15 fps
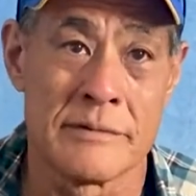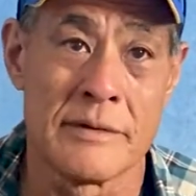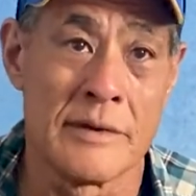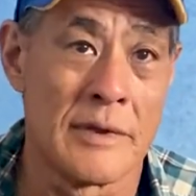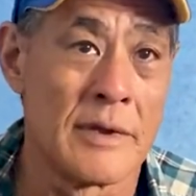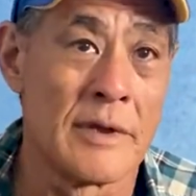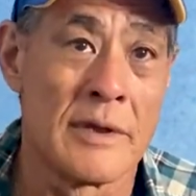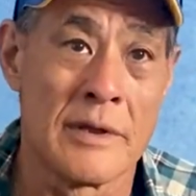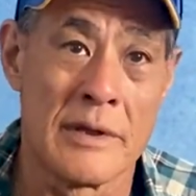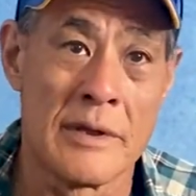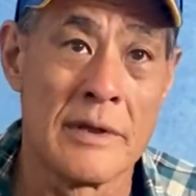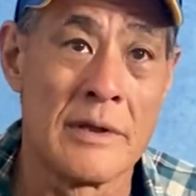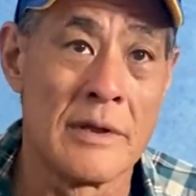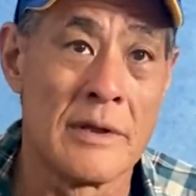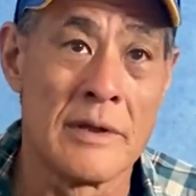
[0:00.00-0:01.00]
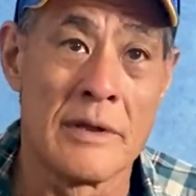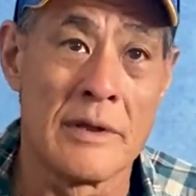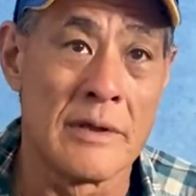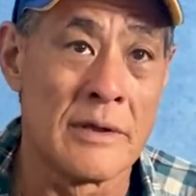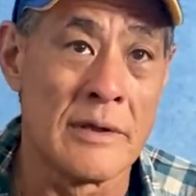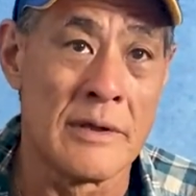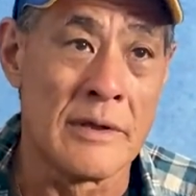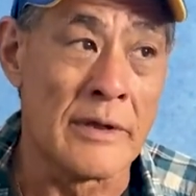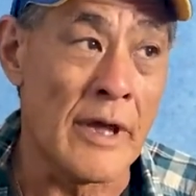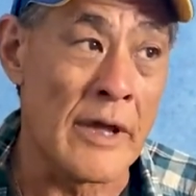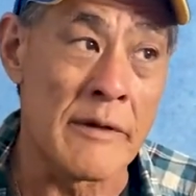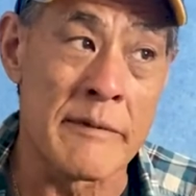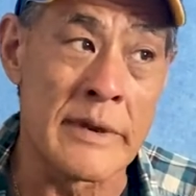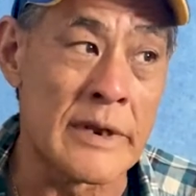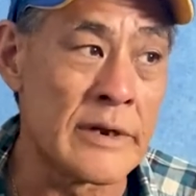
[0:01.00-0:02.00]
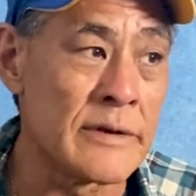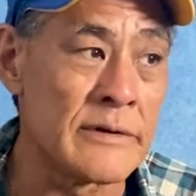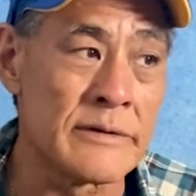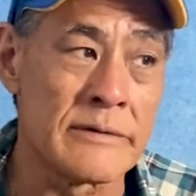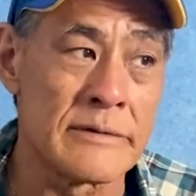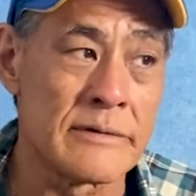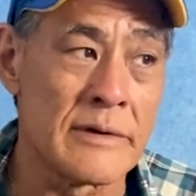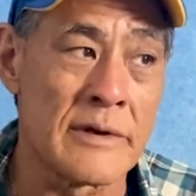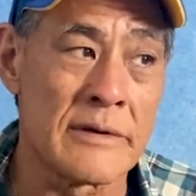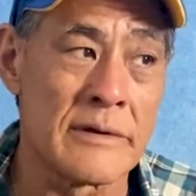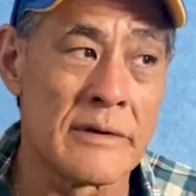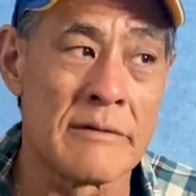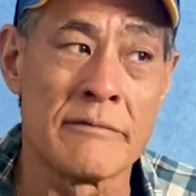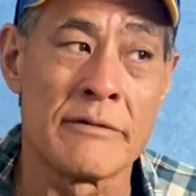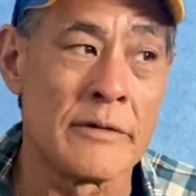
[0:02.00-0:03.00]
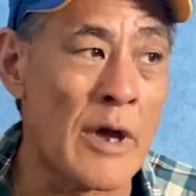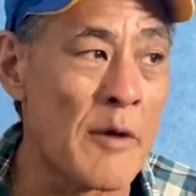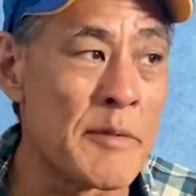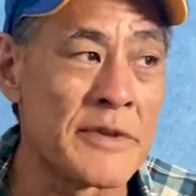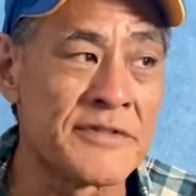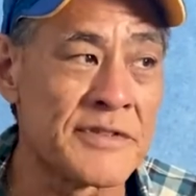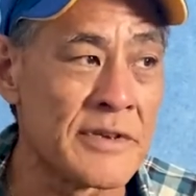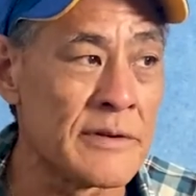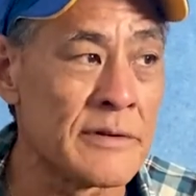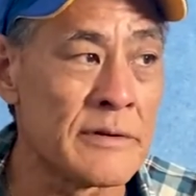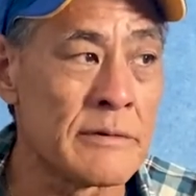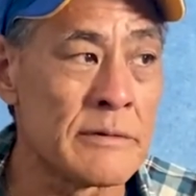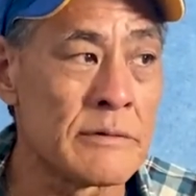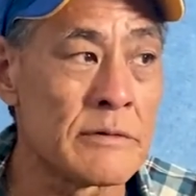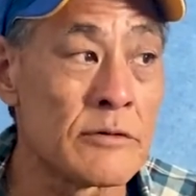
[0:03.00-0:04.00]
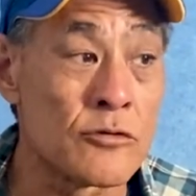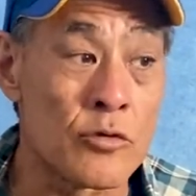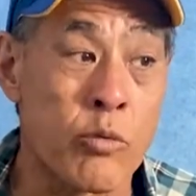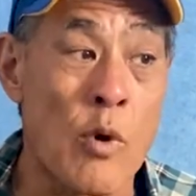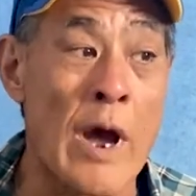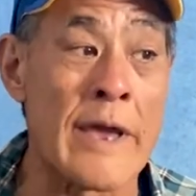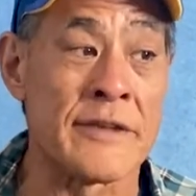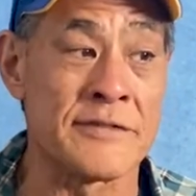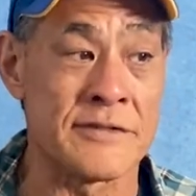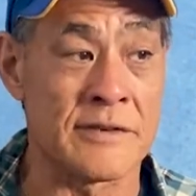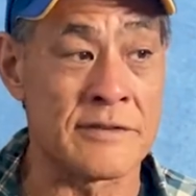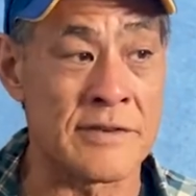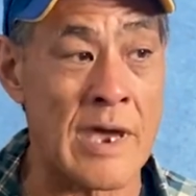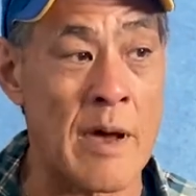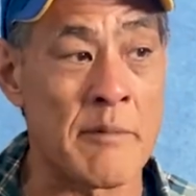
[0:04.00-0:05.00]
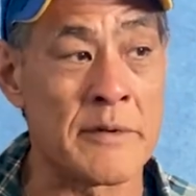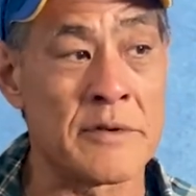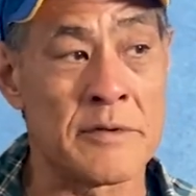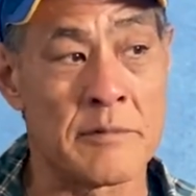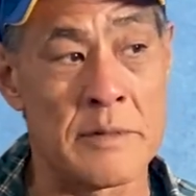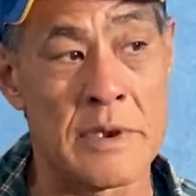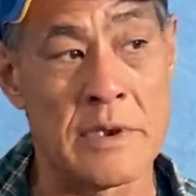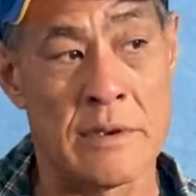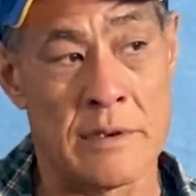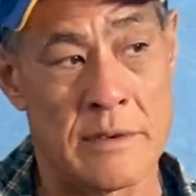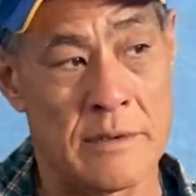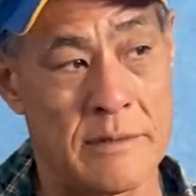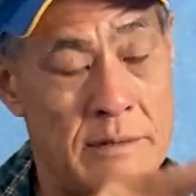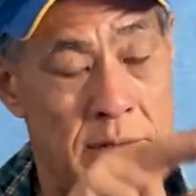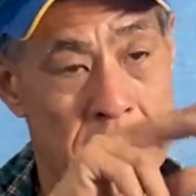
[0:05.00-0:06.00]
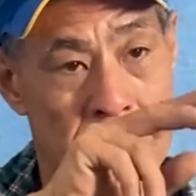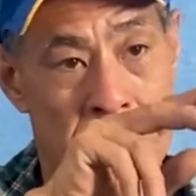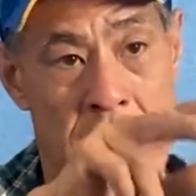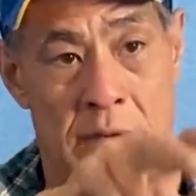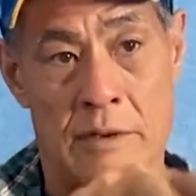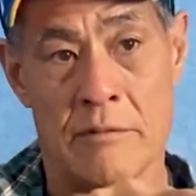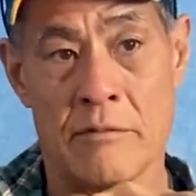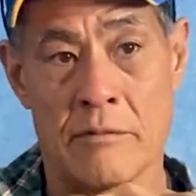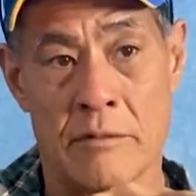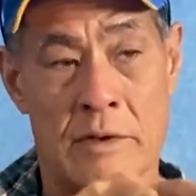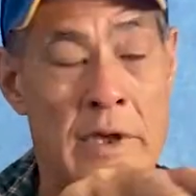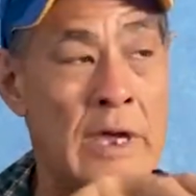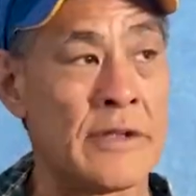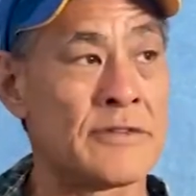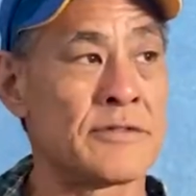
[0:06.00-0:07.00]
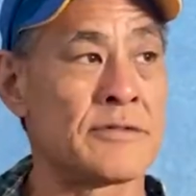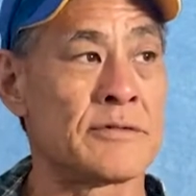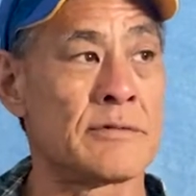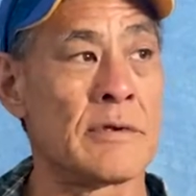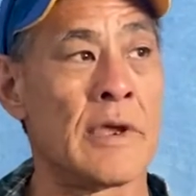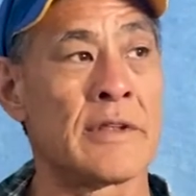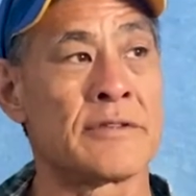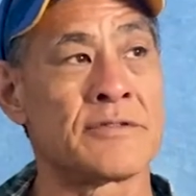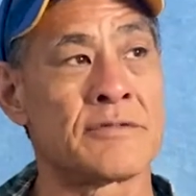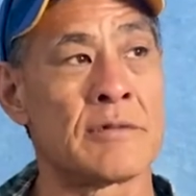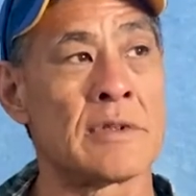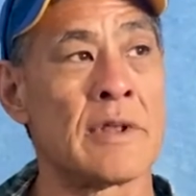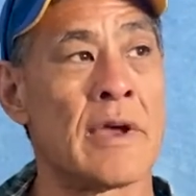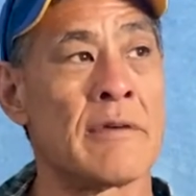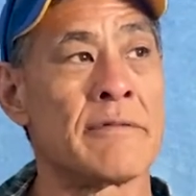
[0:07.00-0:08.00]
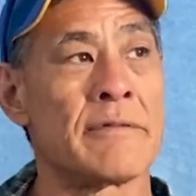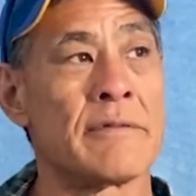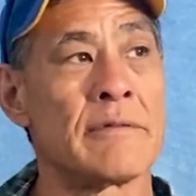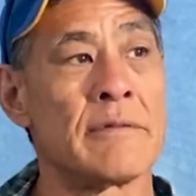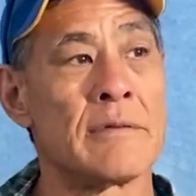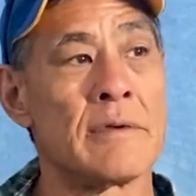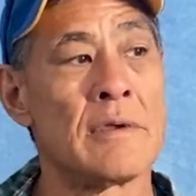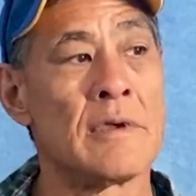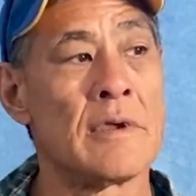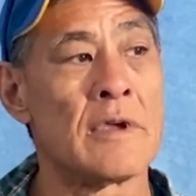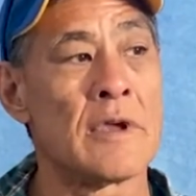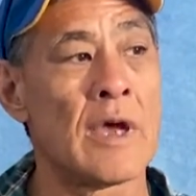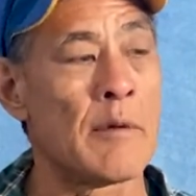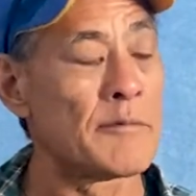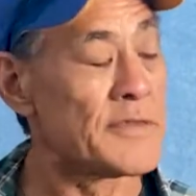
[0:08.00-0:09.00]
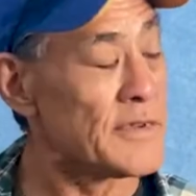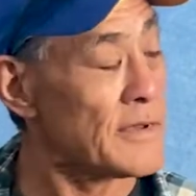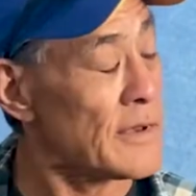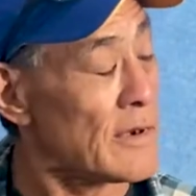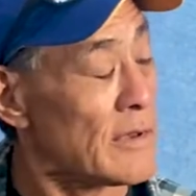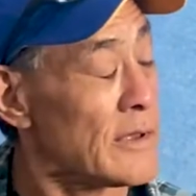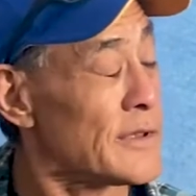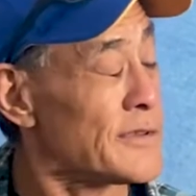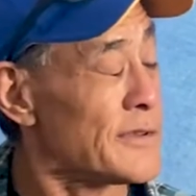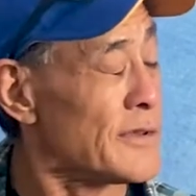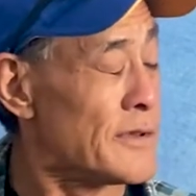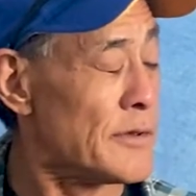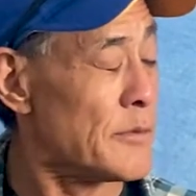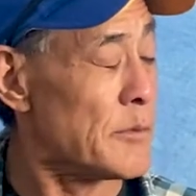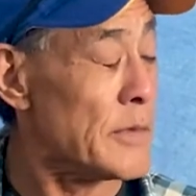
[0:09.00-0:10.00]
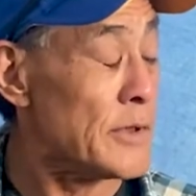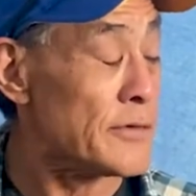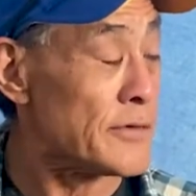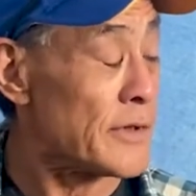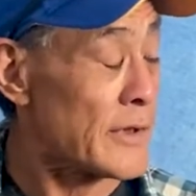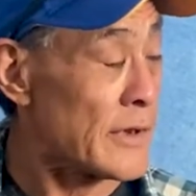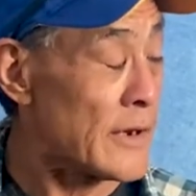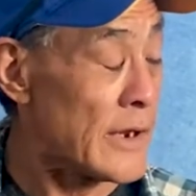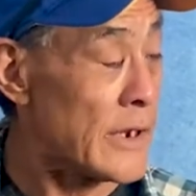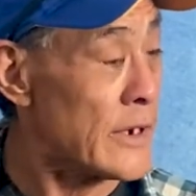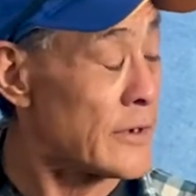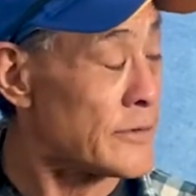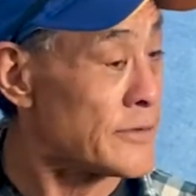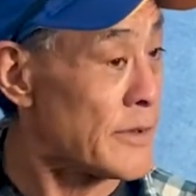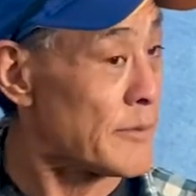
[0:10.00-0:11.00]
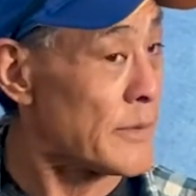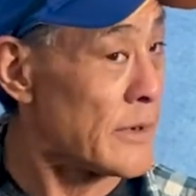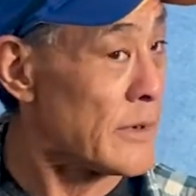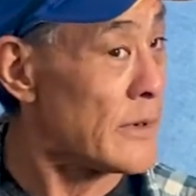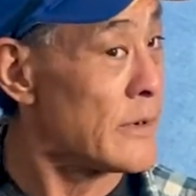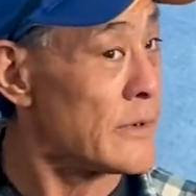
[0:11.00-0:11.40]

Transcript: Cool. Right on, Doug. I mean, I've been sitting twice, it's happened to me at Street Life. I'm sitting there listening to the music and I hear something.